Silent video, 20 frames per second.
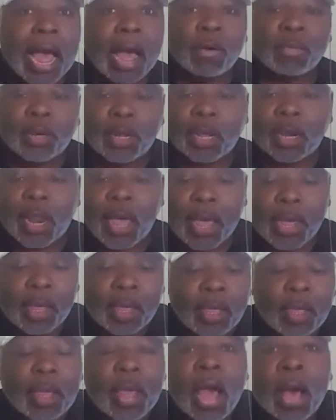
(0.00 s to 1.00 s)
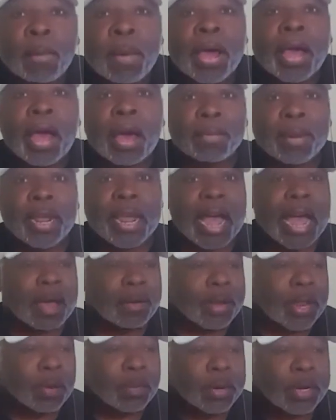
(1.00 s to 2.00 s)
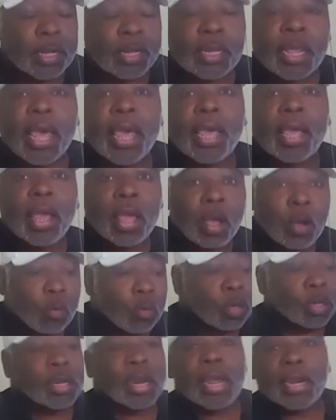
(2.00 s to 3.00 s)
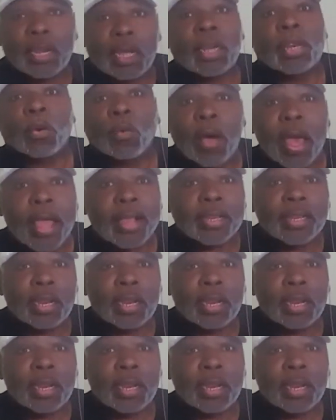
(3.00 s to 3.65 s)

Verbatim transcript: out there like, I'm, I'm the guy out there with this. Hey, would you like to get the wax